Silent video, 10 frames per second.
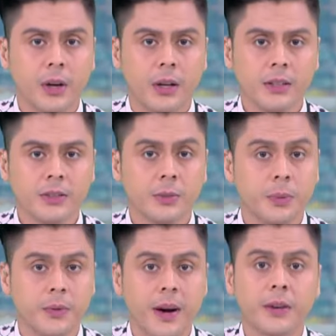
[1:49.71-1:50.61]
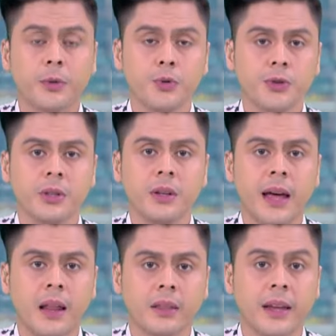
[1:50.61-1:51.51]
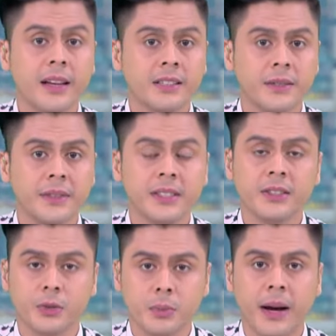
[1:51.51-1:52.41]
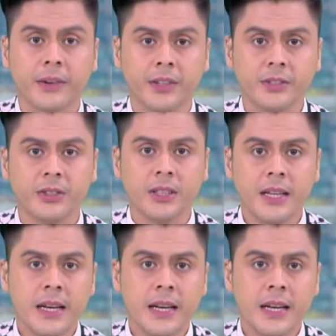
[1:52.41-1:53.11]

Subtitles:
to provide crucial healthcare services to migrants.